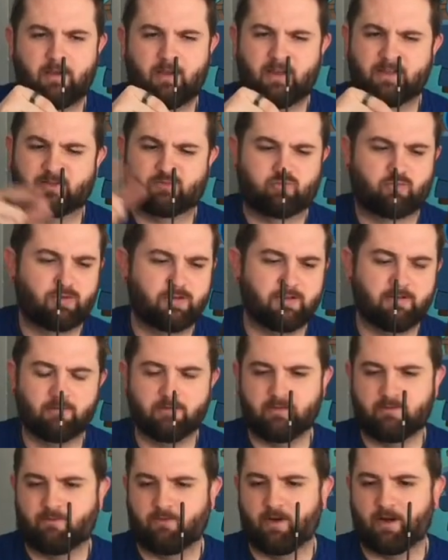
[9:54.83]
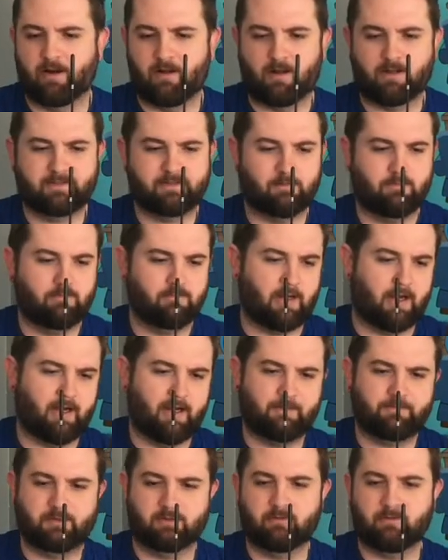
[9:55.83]
It's really, really friggin' awesome. I
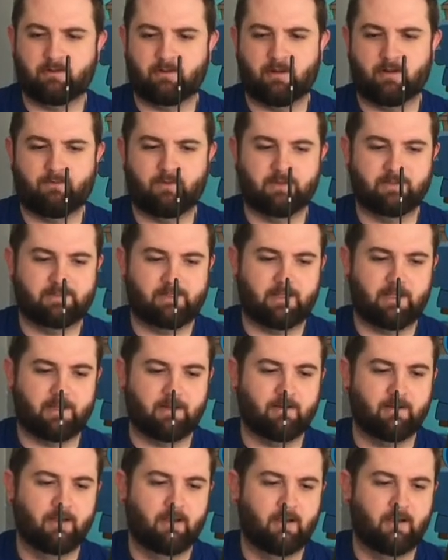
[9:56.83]
absolutely love this thing.